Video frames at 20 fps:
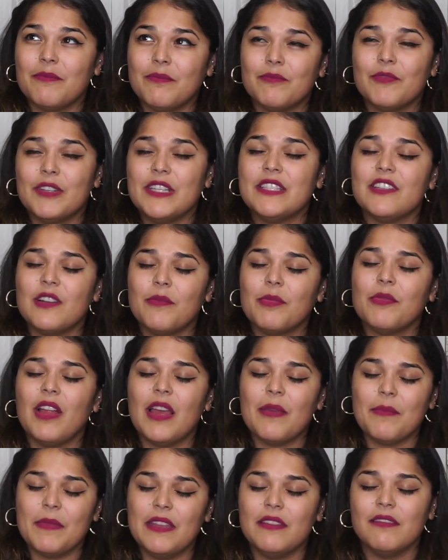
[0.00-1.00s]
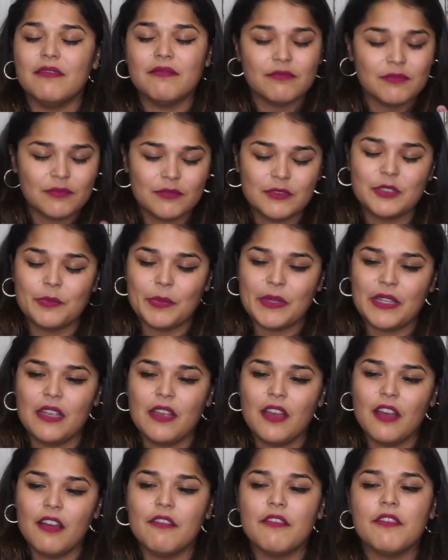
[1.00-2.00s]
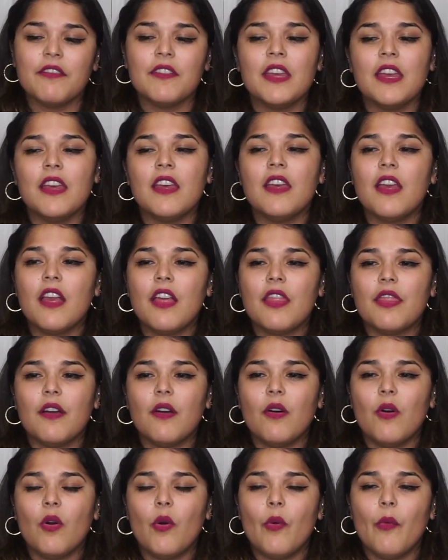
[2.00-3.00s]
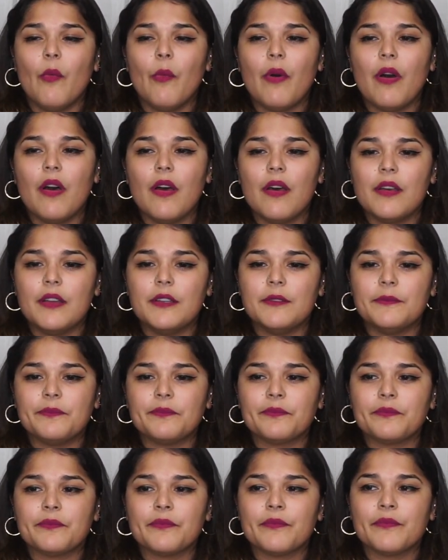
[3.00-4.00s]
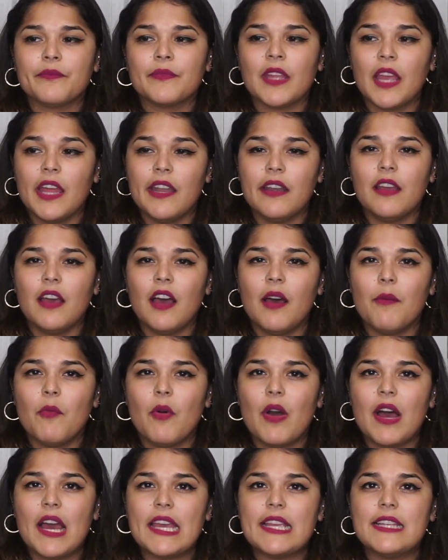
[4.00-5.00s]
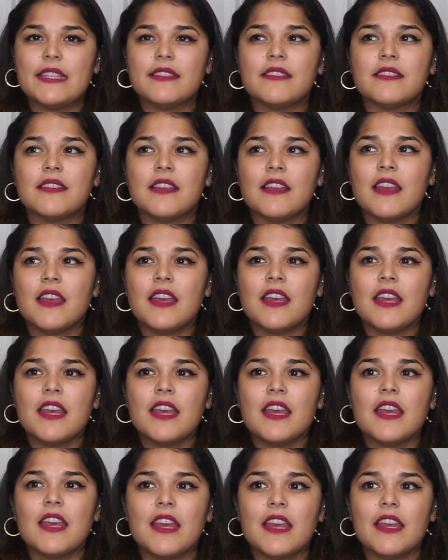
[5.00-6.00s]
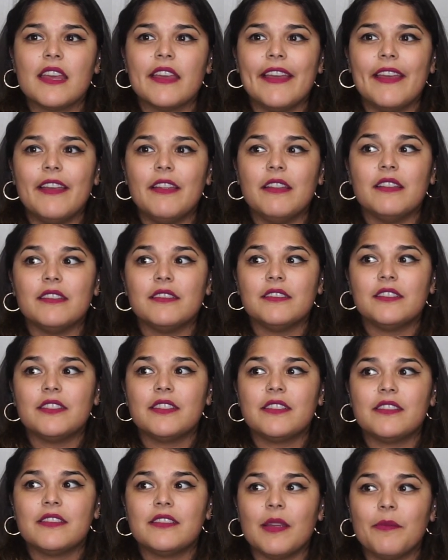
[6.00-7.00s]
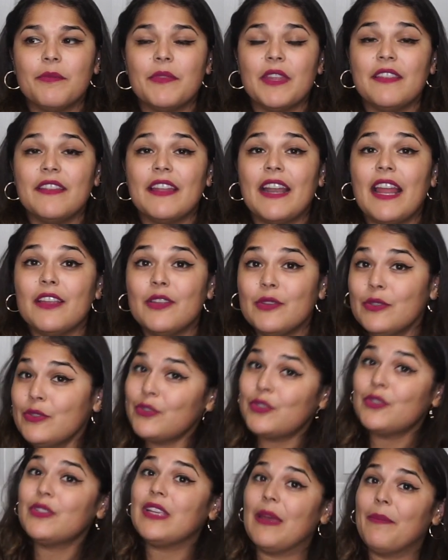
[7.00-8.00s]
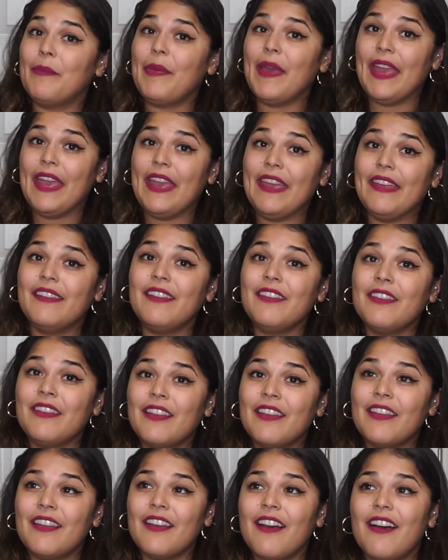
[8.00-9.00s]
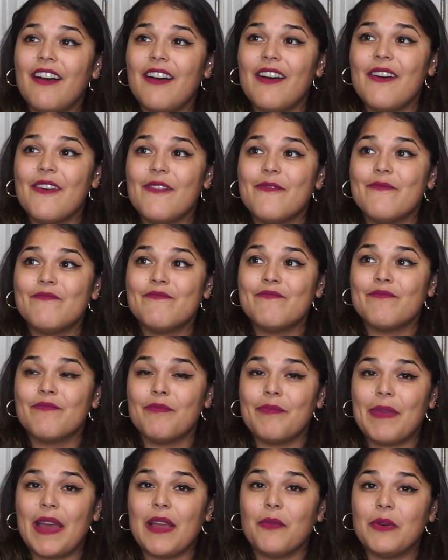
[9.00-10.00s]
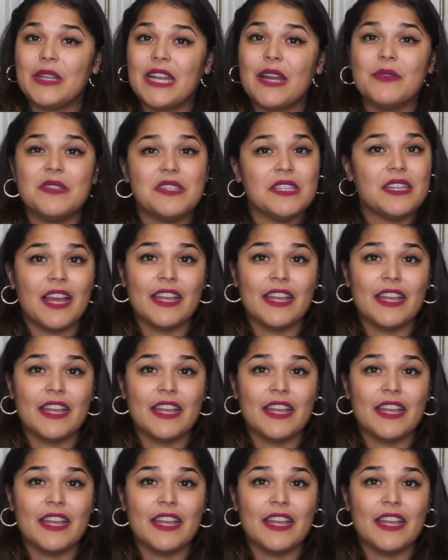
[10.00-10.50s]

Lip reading: reasonable, I mean, speaking of the whole income-wise. It's something that I used to get paid back when I was in